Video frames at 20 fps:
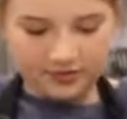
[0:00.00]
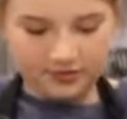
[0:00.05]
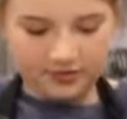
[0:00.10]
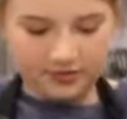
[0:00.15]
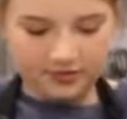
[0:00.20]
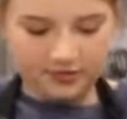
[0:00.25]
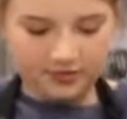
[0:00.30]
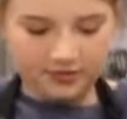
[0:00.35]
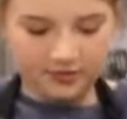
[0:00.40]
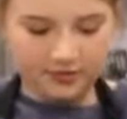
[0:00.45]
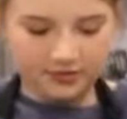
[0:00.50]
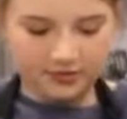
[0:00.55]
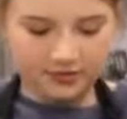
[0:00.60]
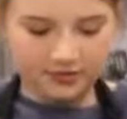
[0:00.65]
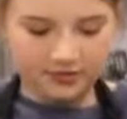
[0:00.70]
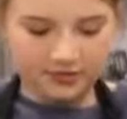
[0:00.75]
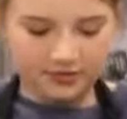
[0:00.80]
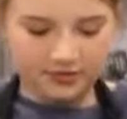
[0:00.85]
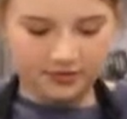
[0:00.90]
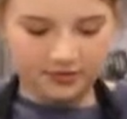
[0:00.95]

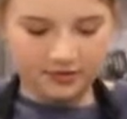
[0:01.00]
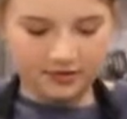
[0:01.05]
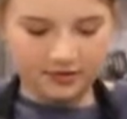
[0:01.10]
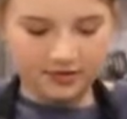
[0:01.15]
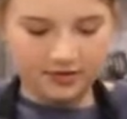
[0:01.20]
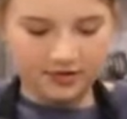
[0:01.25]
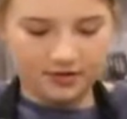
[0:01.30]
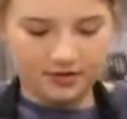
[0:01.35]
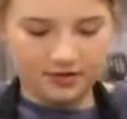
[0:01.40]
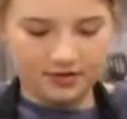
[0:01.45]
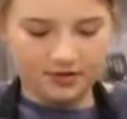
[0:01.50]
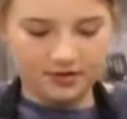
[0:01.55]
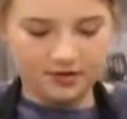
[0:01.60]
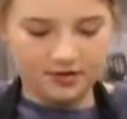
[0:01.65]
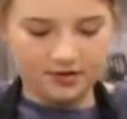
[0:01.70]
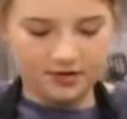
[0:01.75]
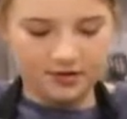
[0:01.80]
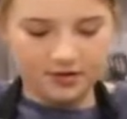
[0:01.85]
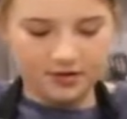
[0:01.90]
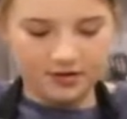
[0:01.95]

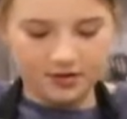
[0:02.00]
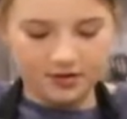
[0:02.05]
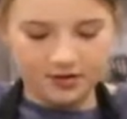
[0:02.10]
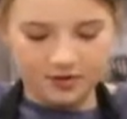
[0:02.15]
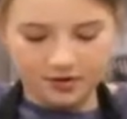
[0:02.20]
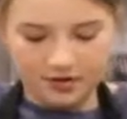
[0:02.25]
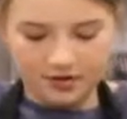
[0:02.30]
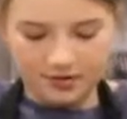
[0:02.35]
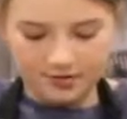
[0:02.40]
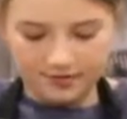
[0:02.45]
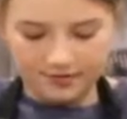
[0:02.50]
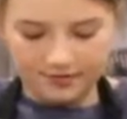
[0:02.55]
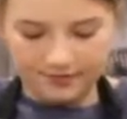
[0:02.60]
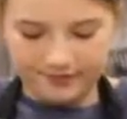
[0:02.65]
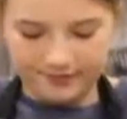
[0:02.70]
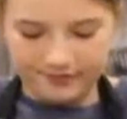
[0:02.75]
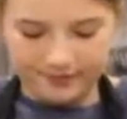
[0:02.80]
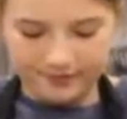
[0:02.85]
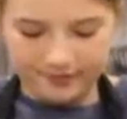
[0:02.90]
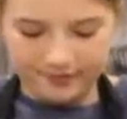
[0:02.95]

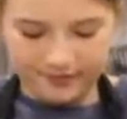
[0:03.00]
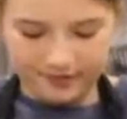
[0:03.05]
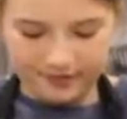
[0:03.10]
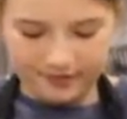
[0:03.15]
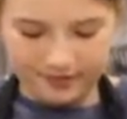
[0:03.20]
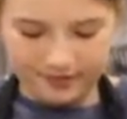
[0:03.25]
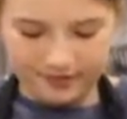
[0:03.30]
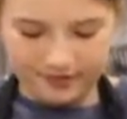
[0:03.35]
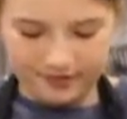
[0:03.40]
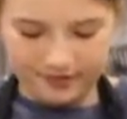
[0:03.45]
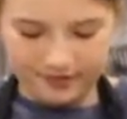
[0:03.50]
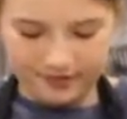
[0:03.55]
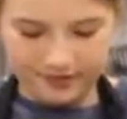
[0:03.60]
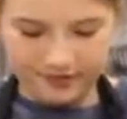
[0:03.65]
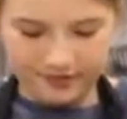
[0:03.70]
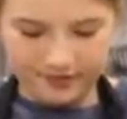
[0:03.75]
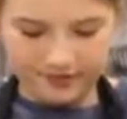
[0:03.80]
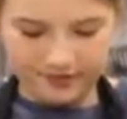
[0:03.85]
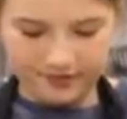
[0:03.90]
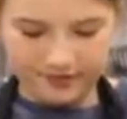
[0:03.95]

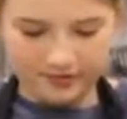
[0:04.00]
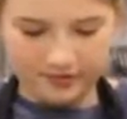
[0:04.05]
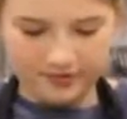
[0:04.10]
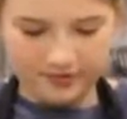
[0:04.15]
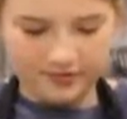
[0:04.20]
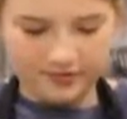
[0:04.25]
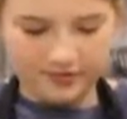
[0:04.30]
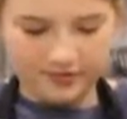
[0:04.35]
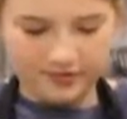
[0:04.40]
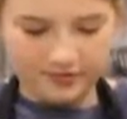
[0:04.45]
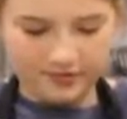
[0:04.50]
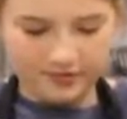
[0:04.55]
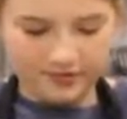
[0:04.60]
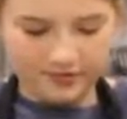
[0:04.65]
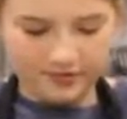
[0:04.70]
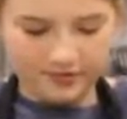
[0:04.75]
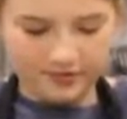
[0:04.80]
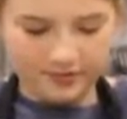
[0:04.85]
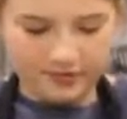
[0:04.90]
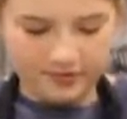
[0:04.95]

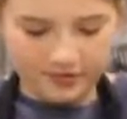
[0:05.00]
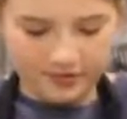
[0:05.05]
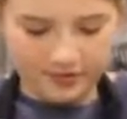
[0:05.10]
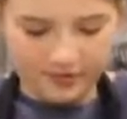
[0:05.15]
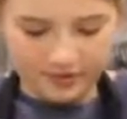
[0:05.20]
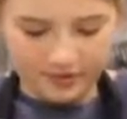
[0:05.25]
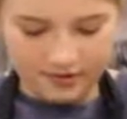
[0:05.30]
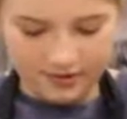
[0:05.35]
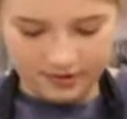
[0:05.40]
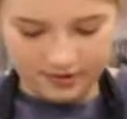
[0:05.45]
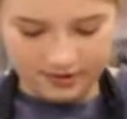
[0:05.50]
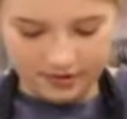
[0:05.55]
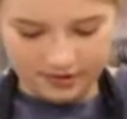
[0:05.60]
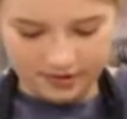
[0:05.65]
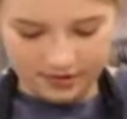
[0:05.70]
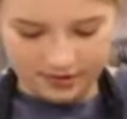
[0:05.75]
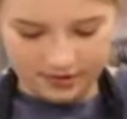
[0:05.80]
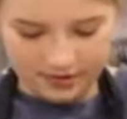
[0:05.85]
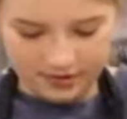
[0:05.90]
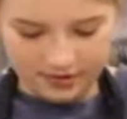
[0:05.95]

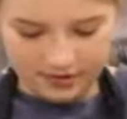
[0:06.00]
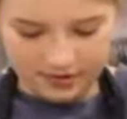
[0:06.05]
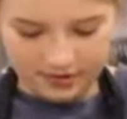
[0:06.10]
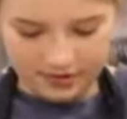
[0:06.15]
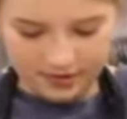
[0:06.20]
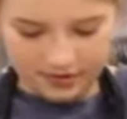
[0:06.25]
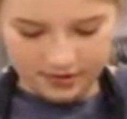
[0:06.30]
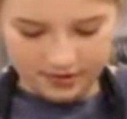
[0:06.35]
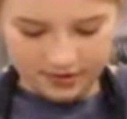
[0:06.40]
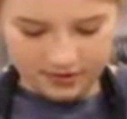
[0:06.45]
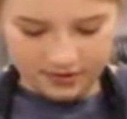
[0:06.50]
[no speech]